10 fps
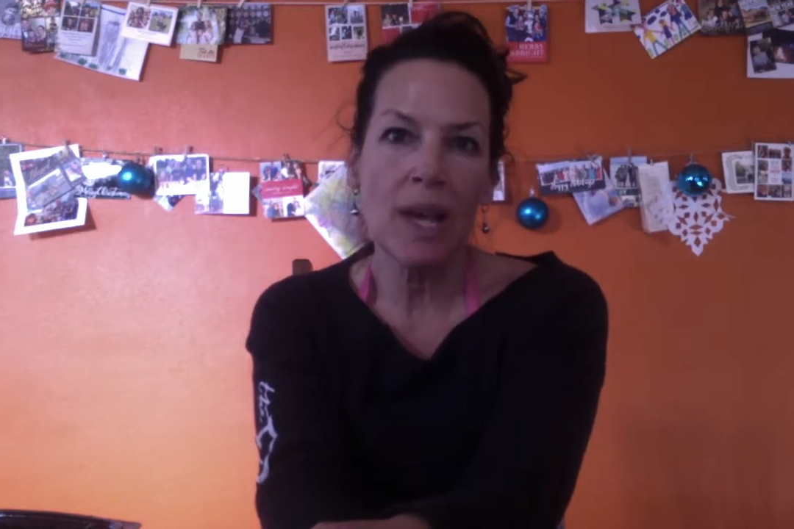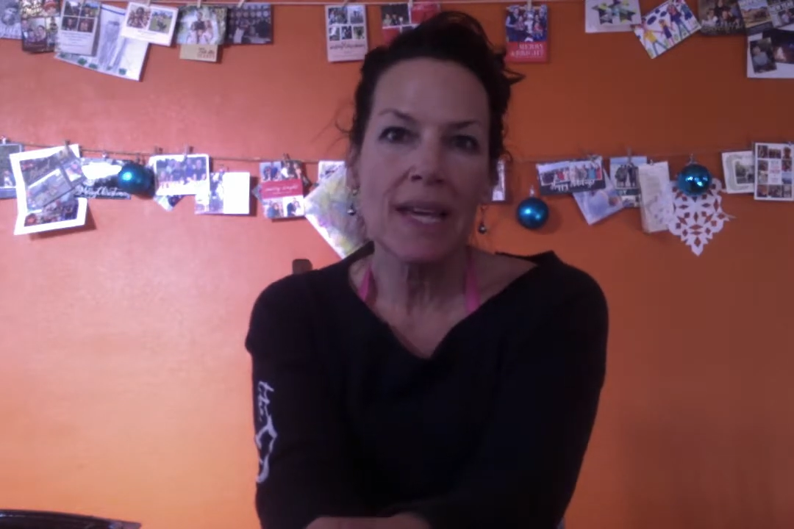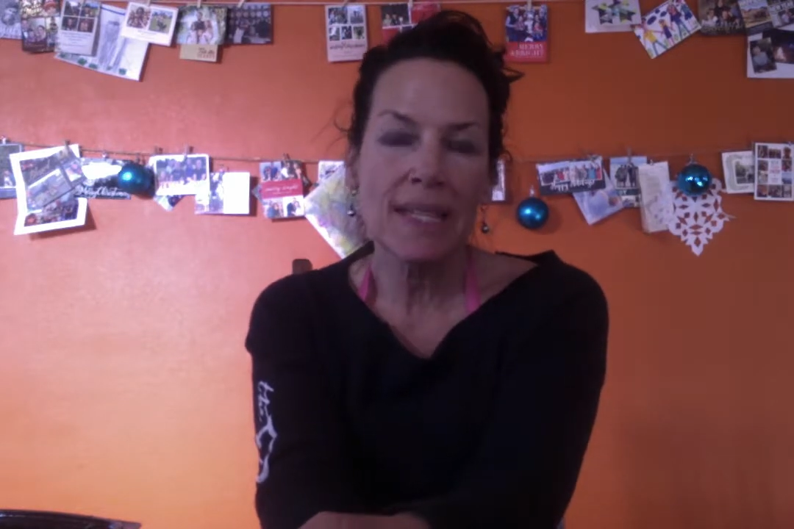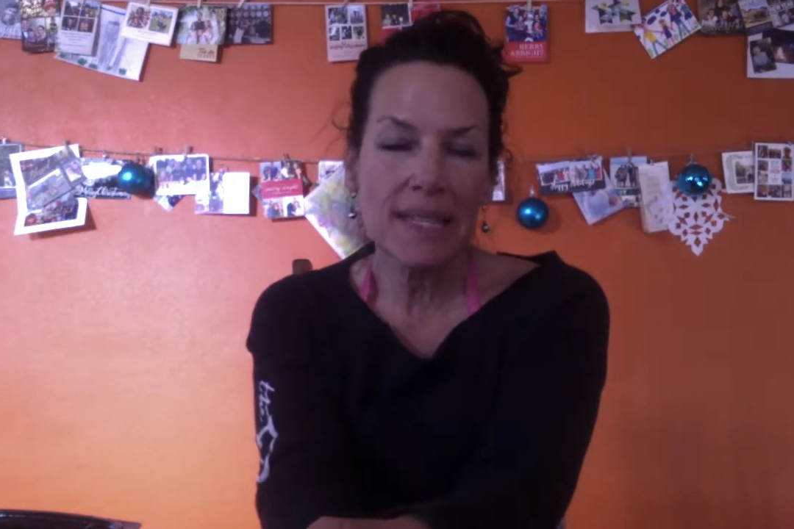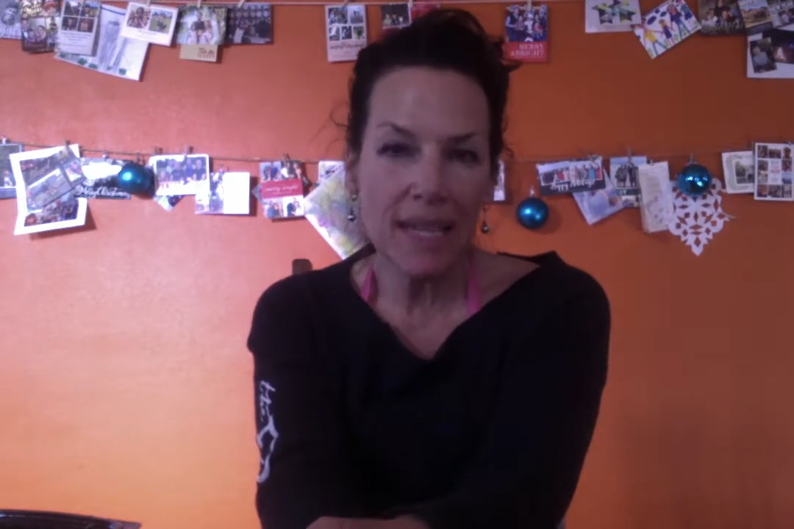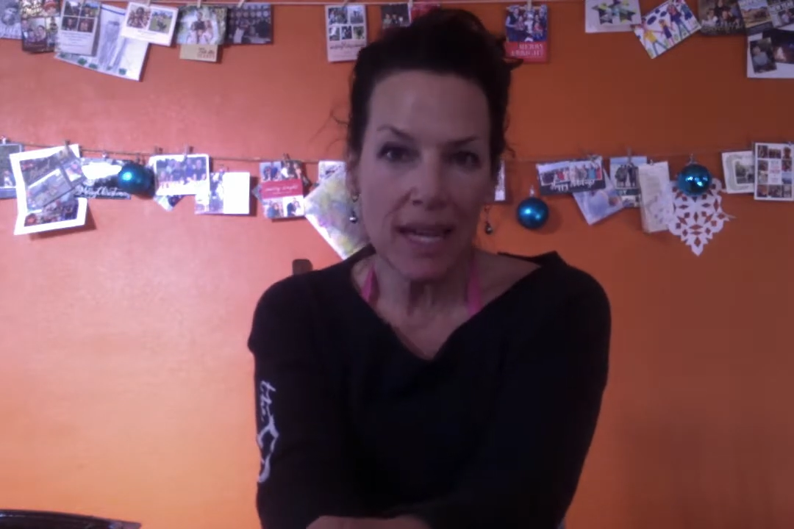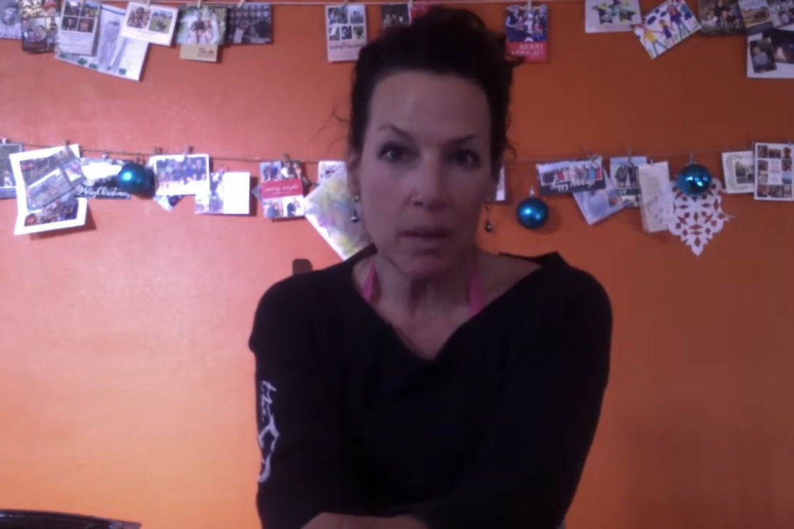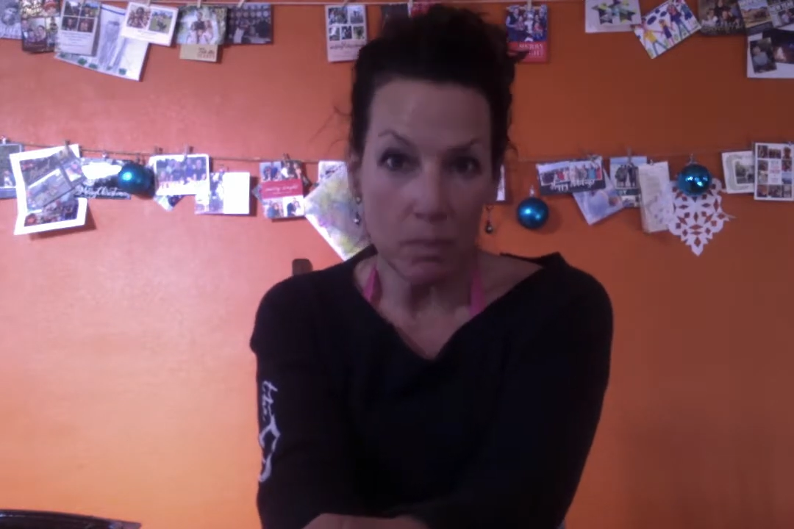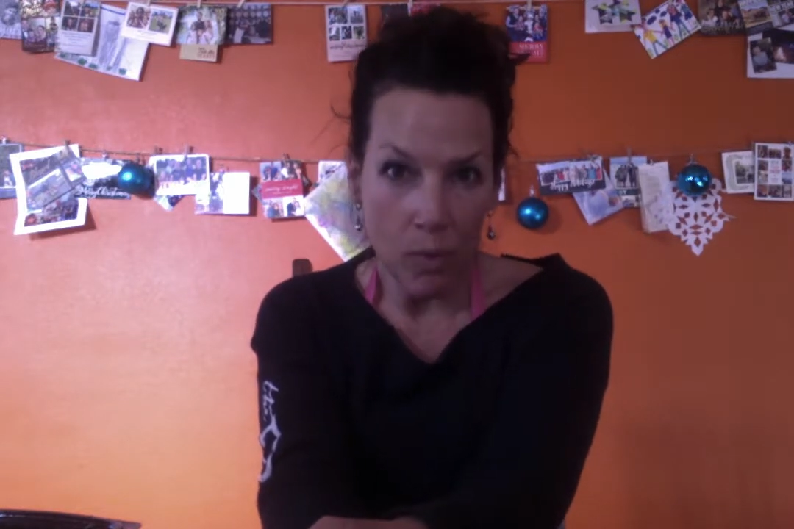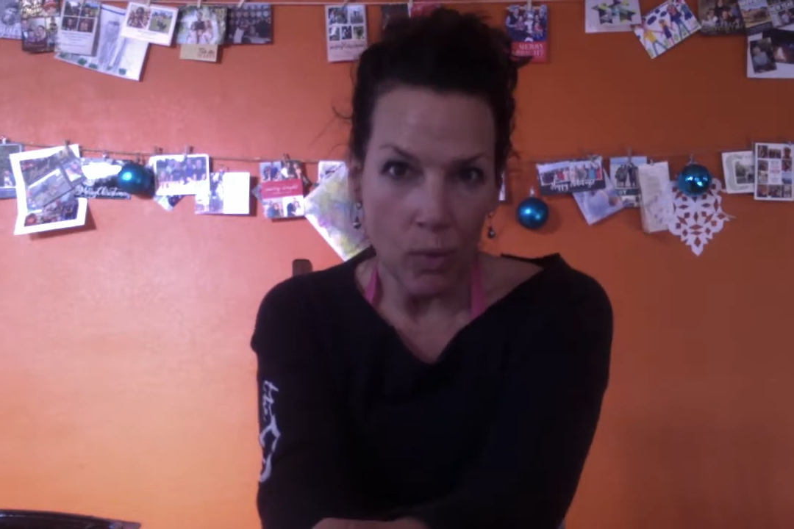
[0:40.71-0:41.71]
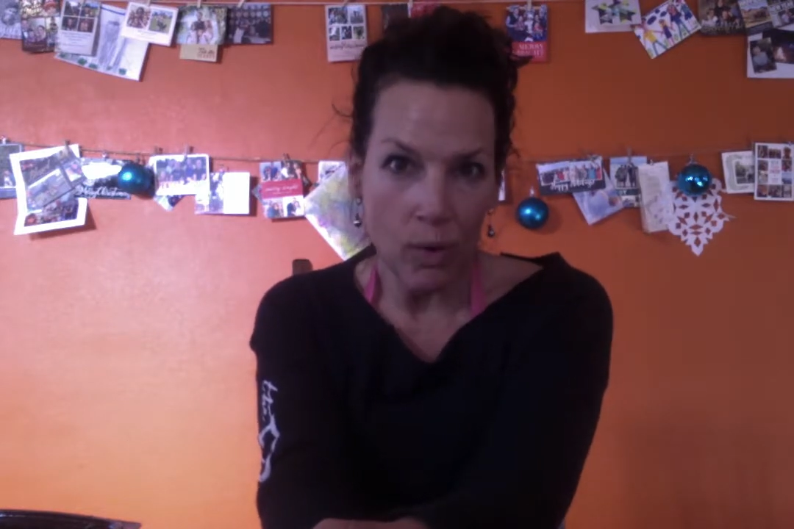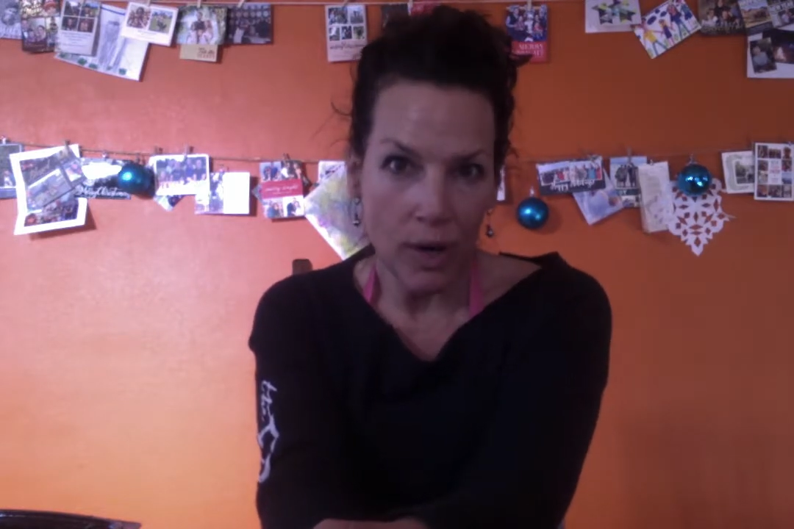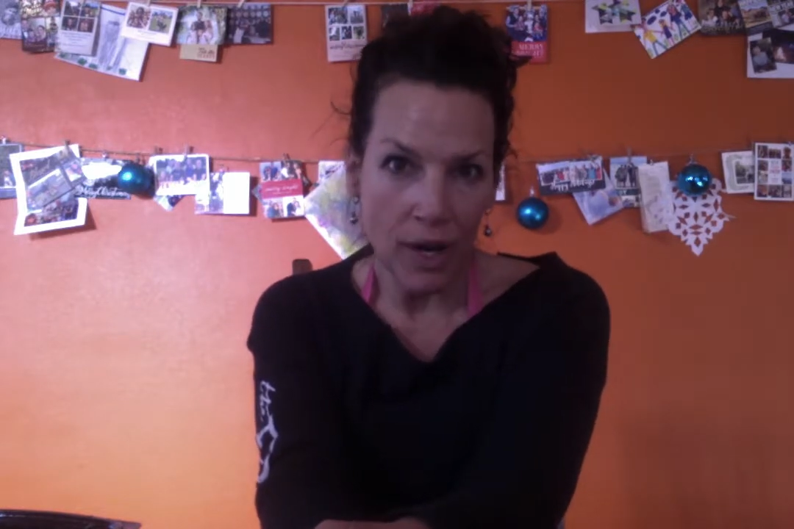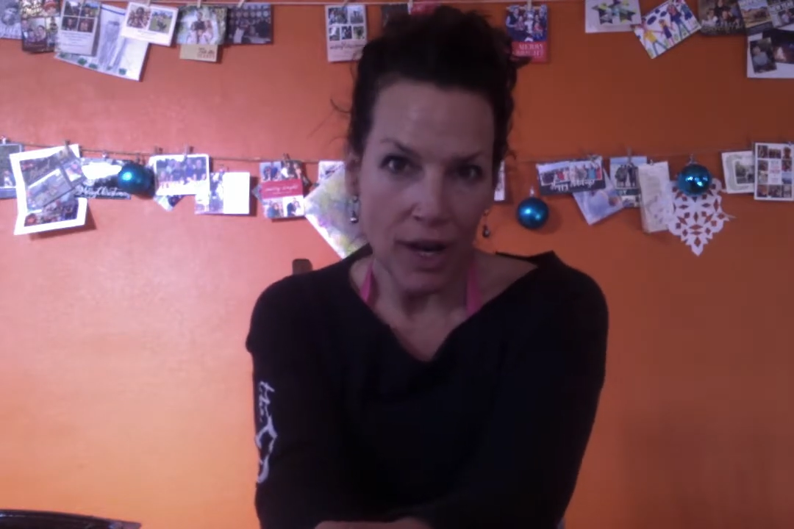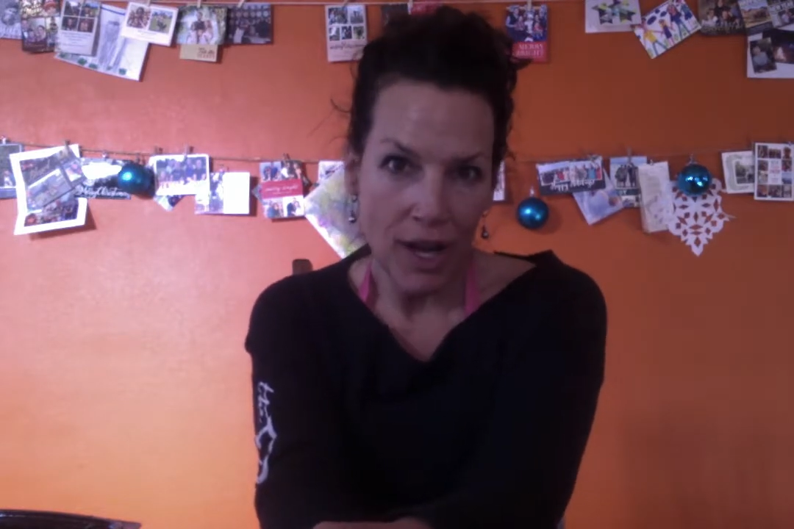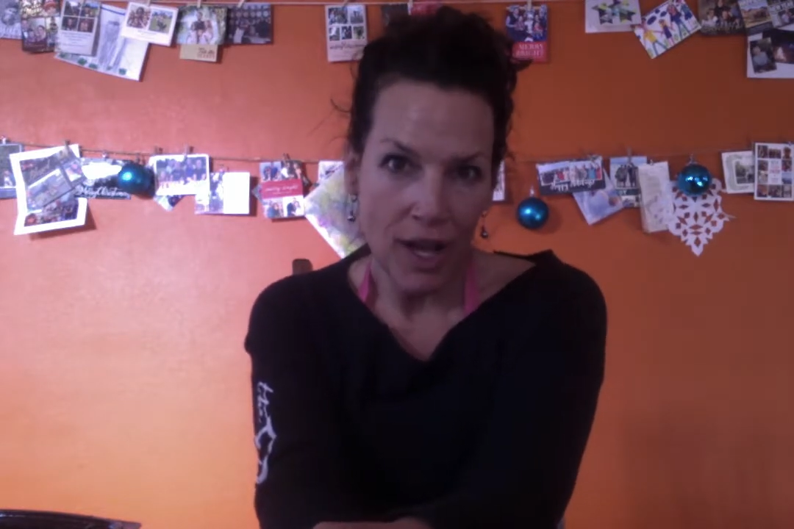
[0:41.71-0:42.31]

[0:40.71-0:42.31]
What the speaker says: seek more